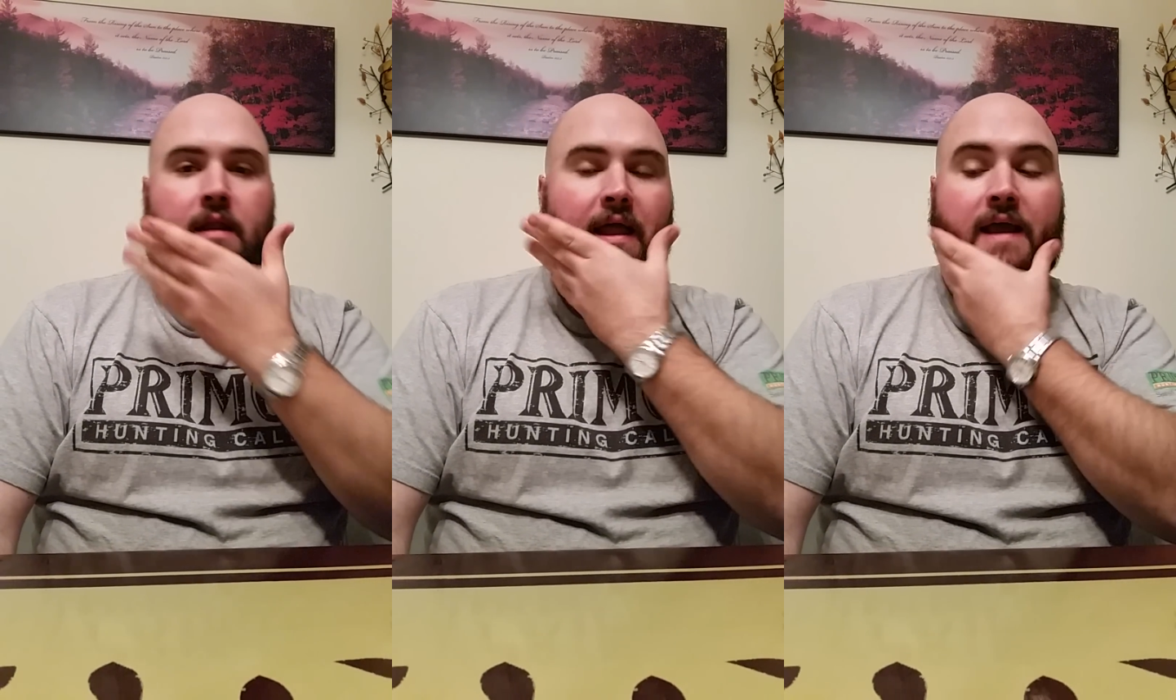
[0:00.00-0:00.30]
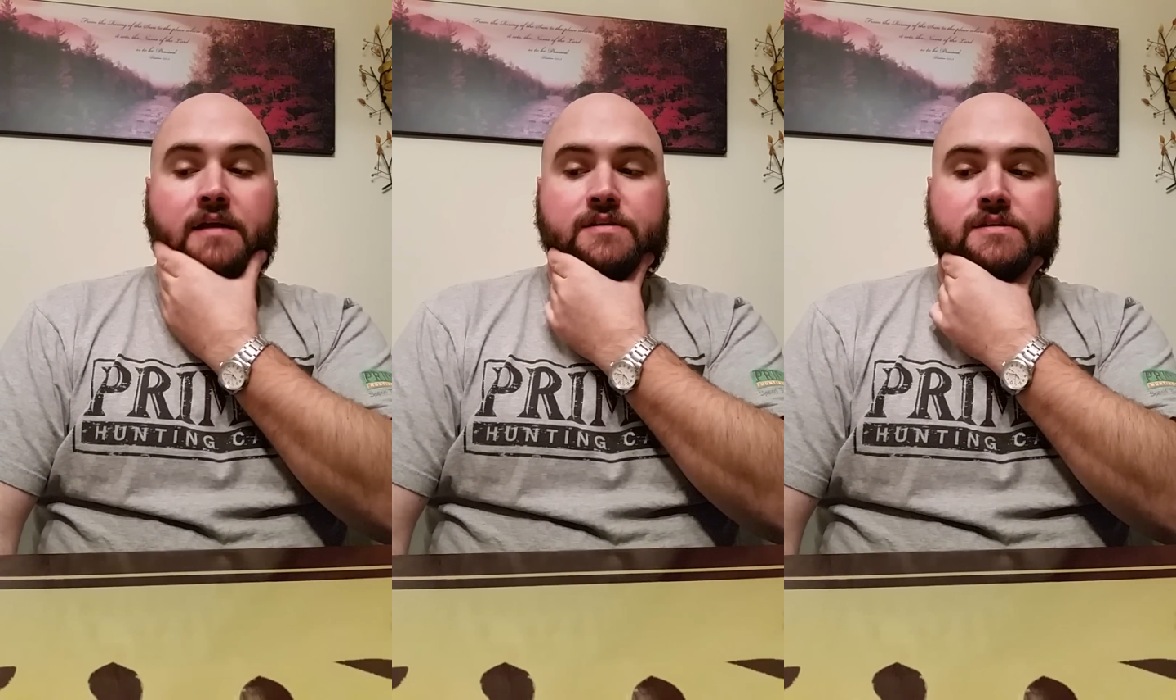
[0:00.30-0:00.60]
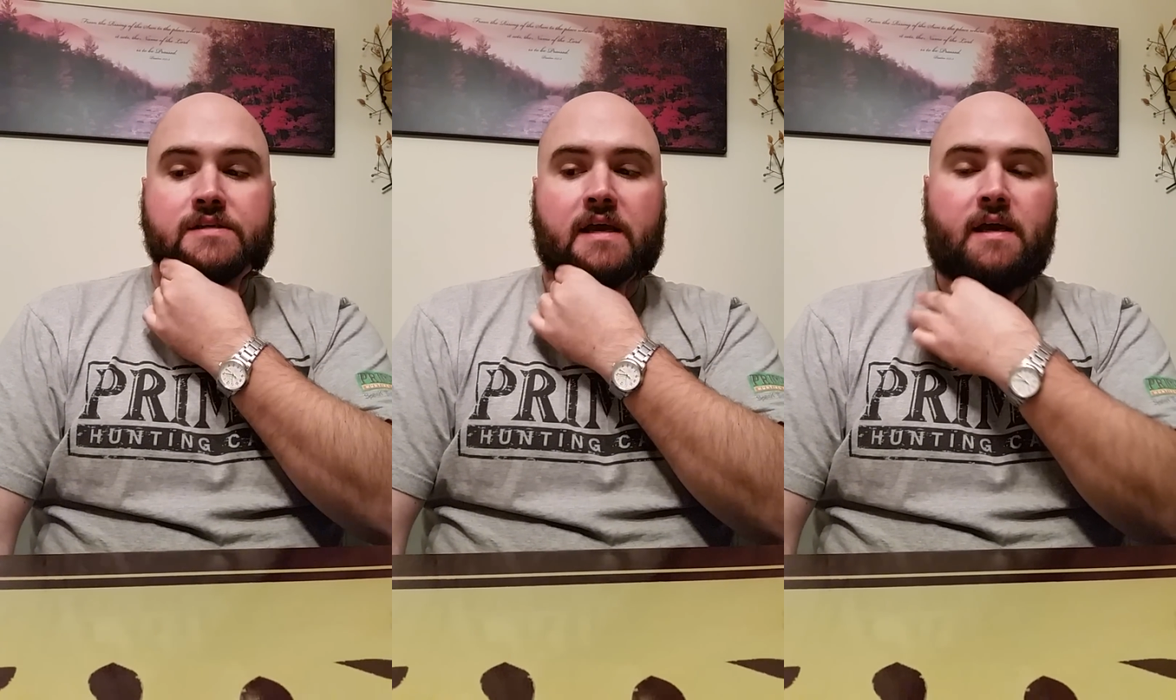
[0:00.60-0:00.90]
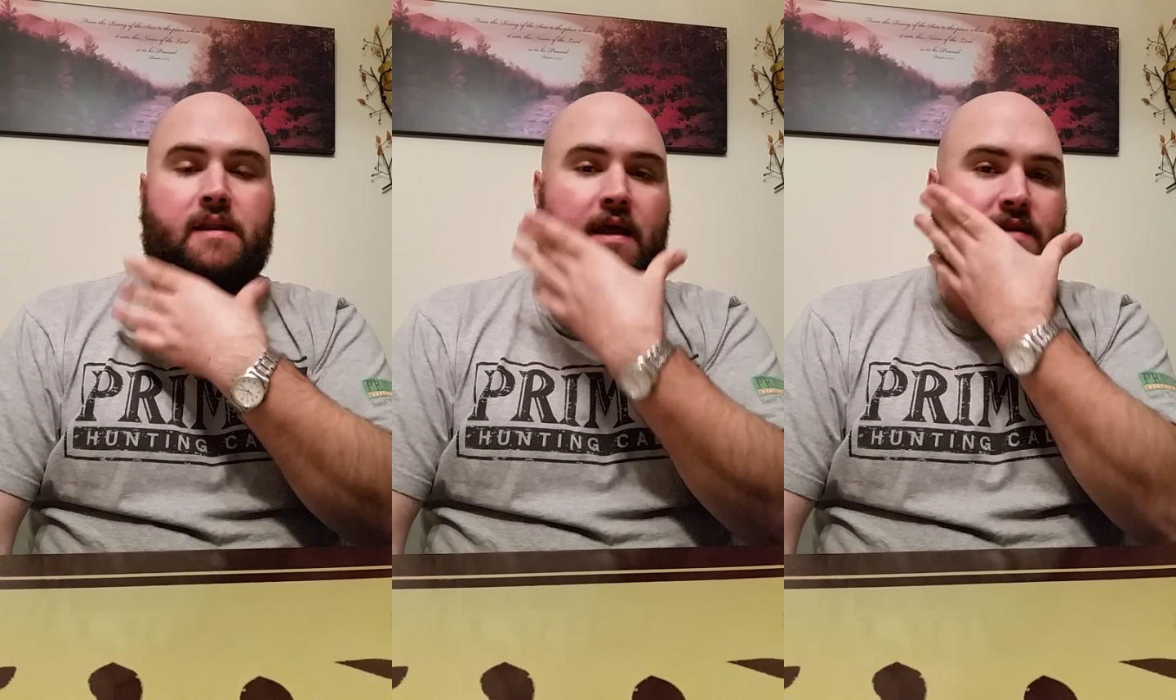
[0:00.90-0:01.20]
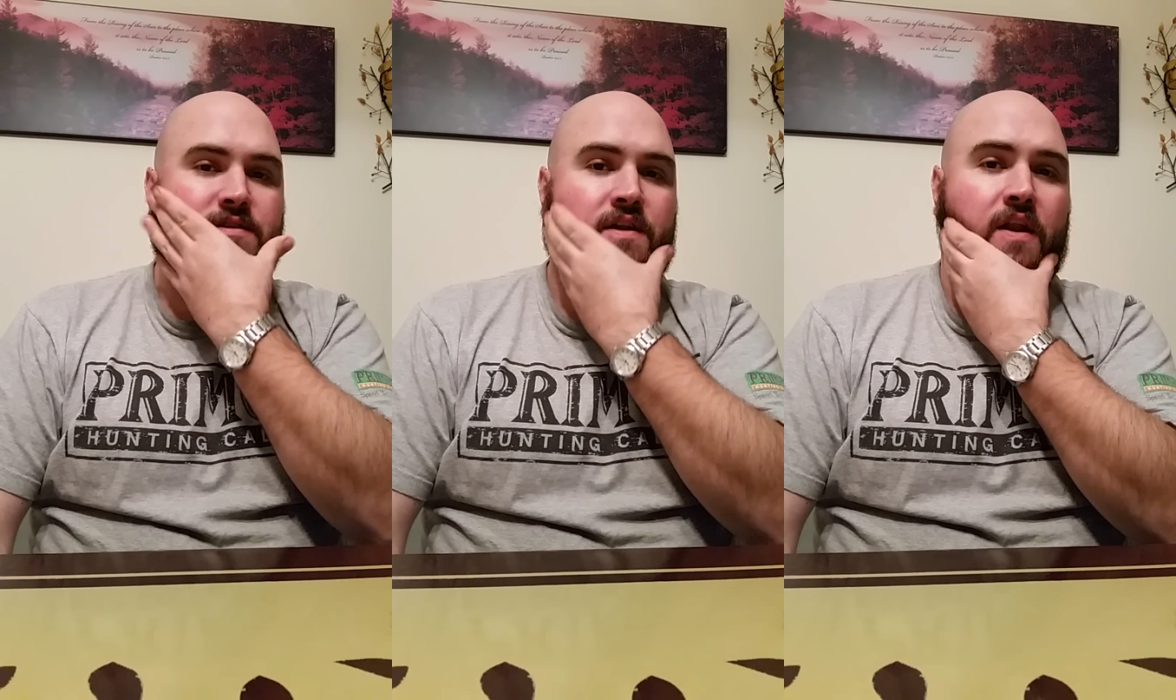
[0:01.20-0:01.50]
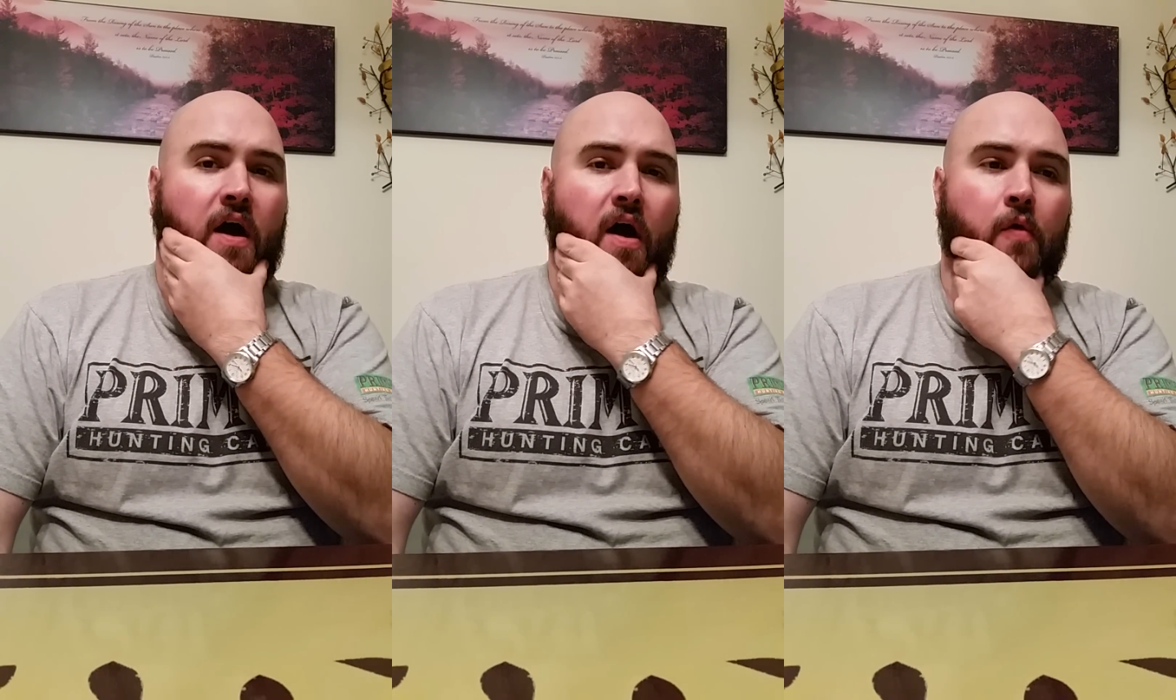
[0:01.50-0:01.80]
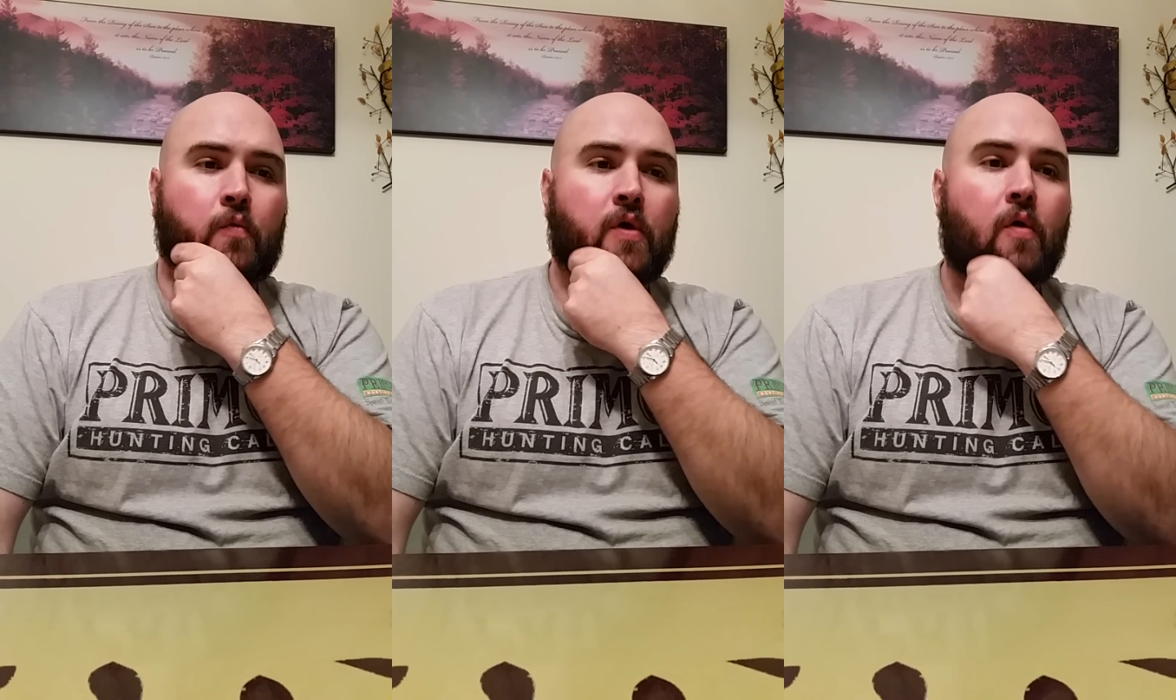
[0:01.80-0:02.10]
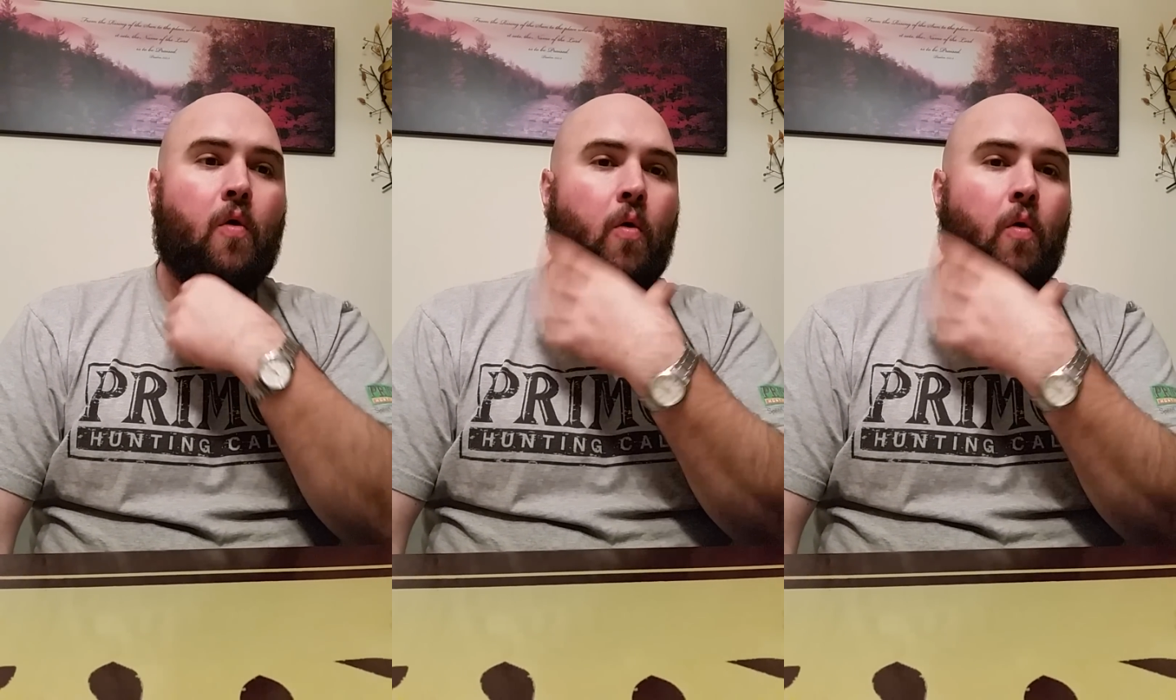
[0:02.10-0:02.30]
like I just said, it's not real